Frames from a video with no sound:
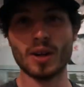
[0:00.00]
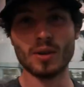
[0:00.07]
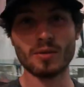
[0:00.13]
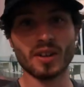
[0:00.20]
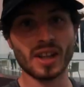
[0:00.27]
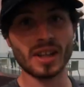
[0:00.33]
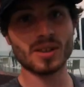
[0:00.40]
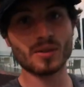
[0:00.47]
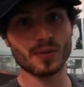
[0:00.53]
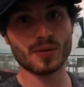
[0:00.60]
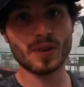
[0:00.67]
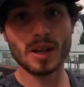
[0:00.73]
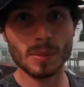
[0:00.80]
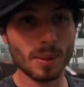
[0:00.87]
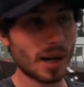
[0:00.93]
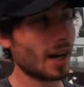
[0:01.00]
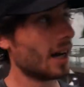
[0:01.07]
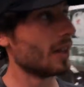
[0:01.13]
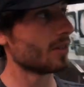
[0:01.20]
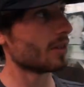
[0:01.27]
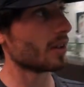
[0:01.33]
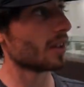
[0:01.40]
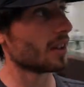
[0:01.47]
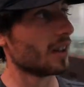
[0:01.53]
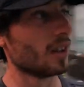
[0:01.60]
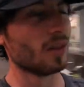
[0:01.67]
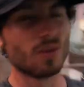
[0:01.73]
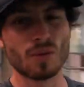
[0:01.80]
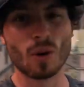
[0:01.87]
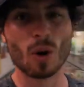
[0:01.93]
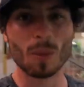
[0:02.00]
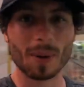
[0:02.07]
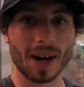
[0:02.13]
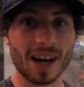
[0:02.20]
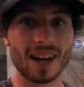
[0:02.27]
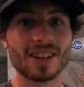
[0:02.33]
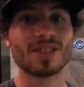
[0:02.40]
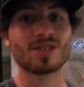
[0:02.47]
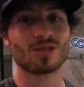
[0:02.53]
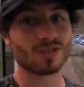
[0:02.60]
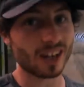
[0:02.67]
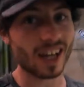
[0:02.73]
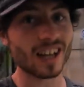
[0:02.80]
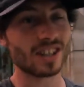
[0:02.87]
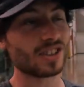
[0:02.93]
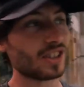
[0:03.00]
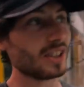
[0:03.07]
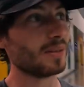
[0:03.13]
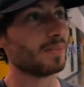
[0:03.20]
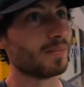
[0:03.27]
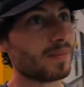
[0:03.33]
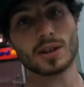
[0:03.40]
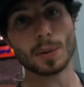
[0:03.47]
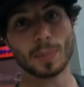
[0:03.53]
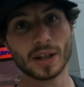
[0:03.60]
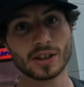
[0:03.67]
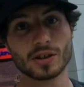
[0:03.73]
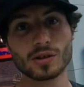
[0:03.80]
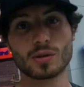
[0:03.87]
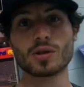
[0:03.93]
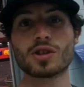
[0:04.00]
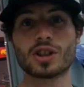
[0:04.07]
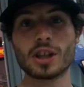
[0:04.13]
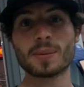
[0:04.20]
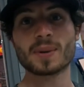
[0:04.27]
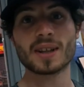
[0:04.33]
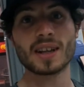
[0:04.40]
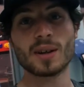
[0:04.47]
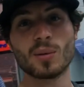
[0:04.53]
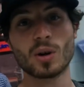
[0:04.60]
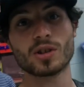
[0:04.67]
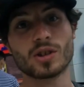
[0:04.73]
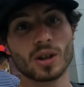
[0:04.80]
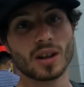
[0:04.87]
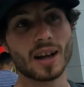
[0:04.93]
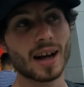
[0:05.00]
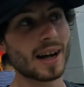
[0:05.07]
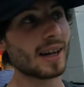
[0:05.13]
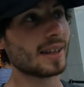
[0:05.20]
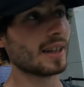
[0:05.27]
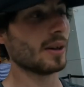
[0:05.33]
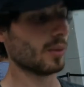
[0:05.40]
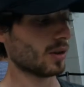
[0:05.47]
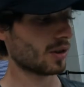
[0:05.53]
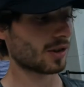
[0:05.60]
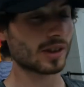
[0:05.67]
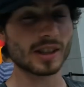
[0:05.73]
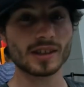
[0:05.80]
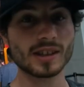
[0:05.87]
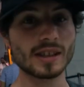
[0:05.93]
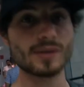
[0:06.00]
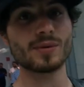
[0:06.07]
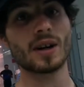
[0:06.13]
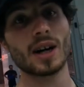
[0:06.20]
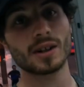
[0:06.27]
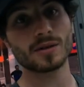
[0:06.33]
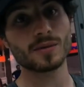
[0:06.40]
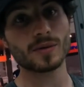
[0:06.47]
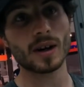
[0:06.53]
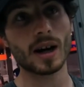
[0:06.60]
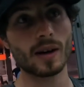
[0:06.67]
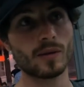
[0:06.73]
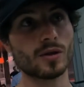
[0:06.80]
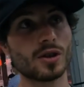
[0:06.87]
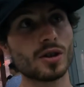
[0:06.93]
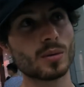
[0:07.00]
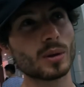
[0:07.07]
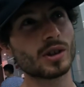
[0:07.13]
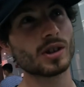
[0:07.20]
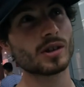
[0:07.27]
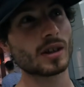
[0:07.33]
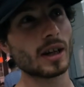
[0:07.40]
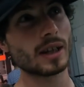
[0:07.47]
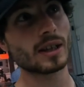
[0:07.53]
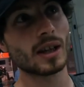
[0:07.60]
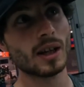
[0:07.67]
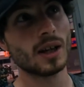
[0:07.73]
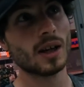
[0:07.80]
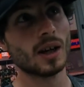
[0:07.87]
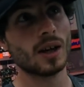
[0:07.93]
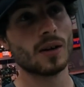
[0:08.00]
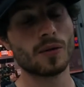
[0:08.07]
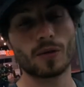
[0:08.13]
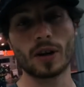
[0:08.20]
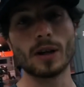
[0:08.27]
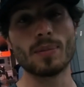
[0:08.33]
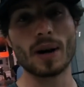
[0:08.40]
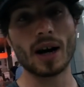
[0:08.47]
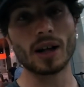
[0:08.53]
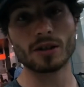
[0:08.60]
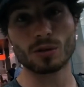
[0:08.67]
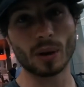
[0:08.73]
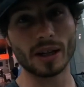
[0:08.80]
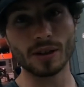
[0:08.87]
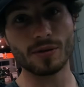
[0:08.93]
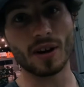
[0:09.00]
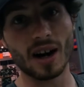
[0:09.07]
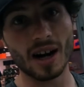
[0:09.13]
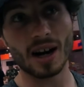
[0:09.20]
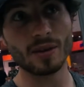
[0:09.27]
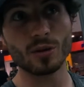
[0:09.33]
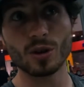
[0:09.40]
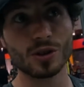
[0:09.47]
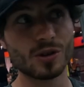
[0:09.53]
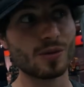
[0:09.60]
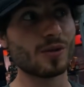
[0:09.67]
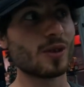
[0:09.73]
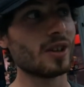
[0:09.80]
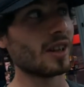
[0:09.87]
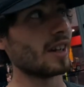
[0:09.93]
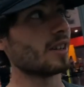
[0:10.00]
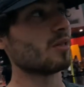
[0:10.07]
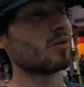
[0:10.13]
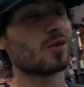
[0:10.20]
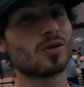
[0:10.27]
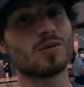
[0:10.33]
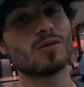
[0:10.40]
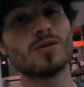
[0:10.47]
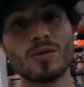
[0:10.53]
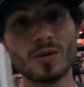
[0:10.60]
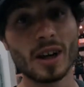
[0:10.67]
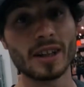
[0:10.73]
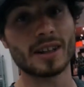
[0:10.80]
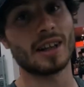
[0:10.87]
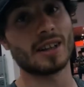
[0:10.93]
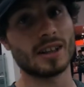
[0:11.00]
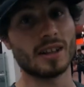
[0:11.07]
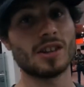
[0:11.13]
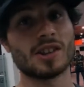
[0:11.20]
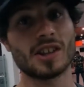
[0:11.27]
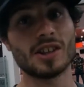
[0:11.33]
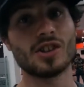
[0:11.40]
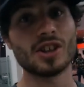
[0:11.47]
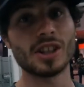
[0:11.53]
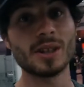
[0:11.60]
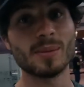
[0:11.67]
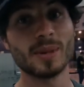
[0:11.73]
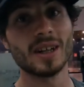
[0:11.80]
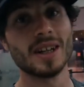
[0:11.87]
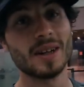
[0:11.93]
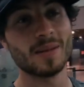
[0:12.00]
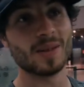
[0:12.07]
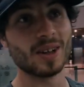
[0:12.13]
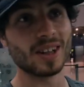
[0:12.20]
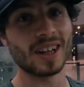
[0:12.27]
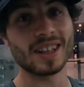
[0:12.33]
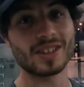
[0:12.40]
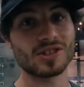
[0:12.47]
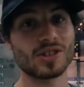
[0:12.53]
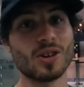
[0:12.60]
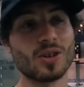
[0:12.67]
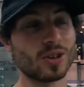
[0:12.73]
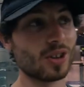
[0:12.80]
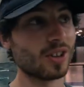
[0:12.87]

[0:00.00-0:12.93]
film for like three pounds. four pounds. It's really cheap. The pictures was cheaper than it was online. It was sixteen thousand five hundred, which is like three pounds twenty-five or something, like ridiculously cheap, but like so